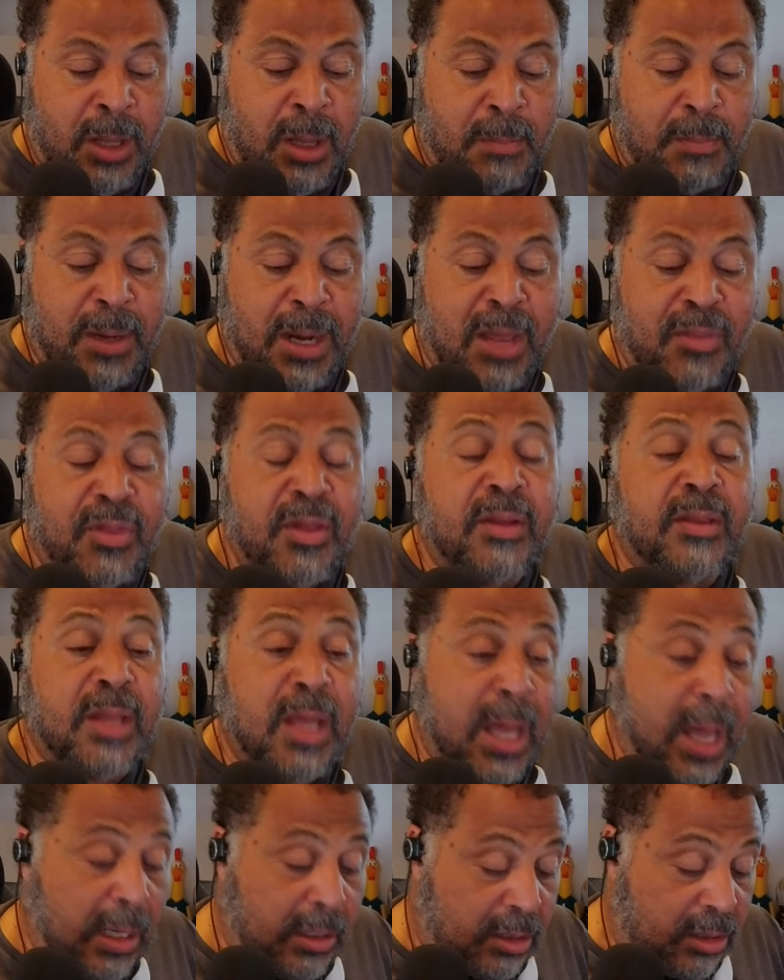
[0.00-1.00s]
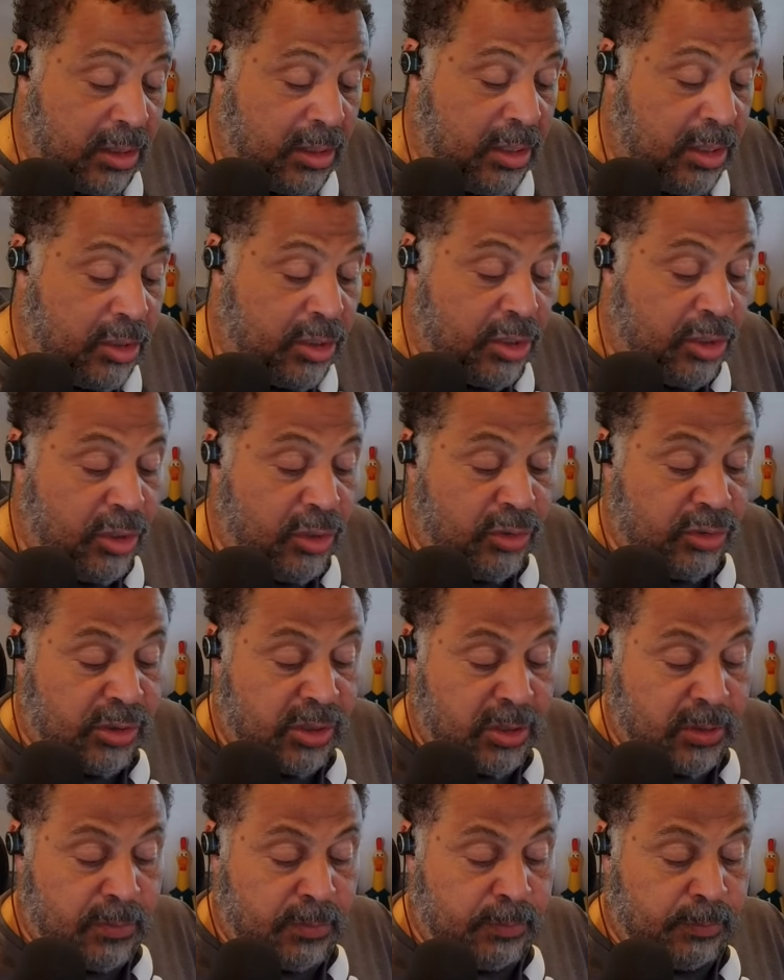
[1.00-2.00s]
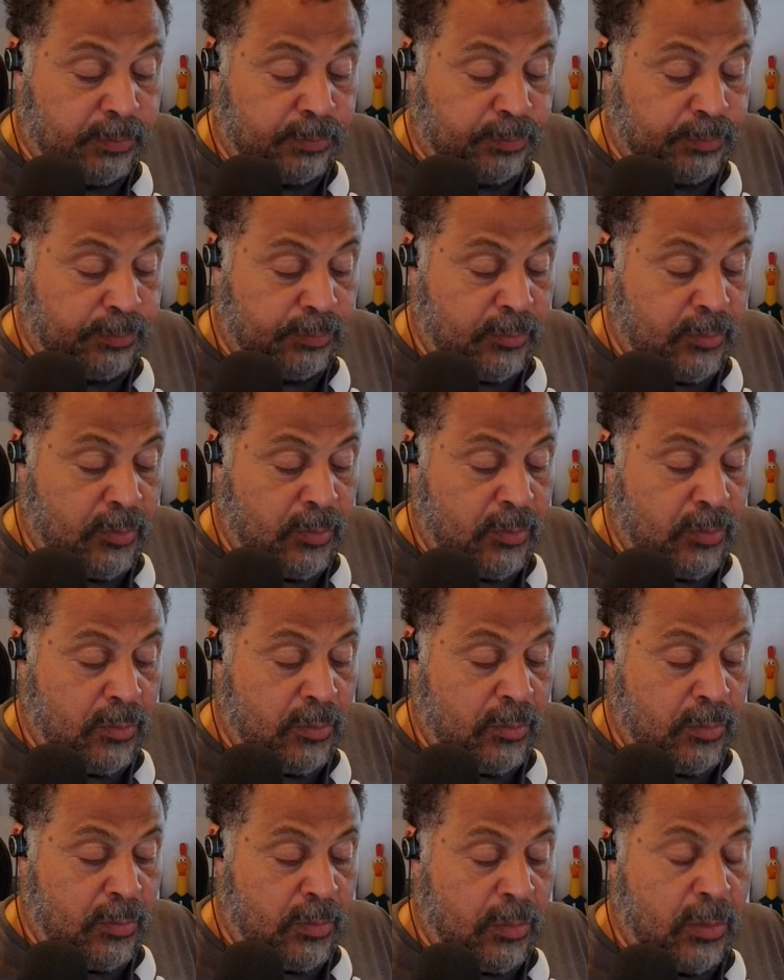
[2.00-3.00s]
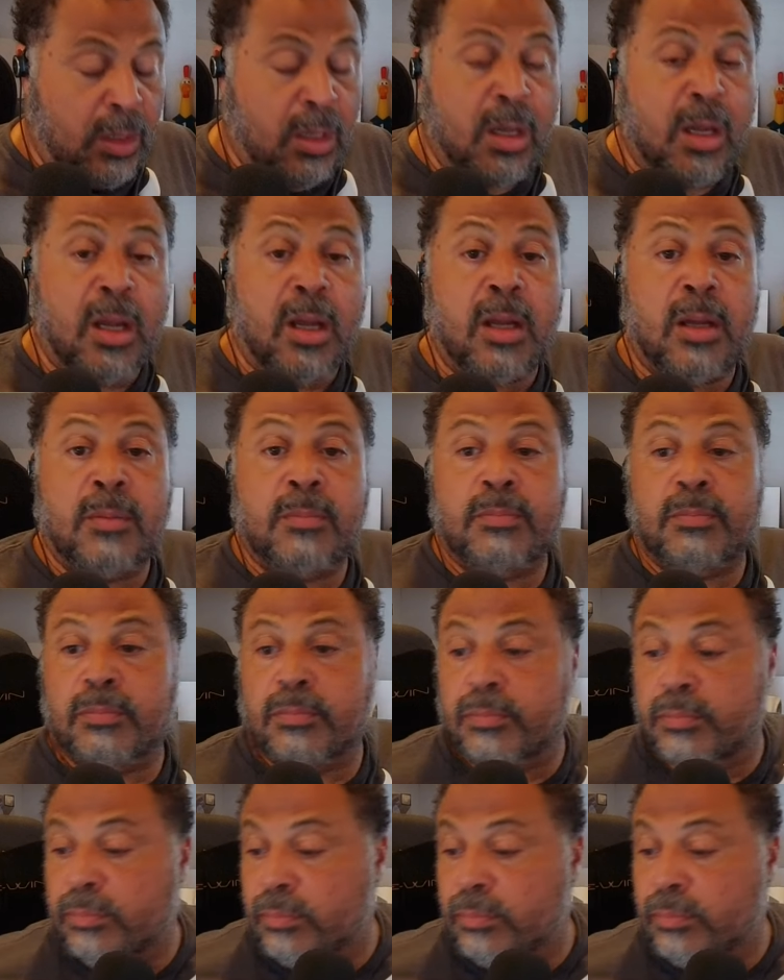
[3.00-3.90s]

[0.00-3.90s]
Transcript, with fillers: But I think they actually need to use him um,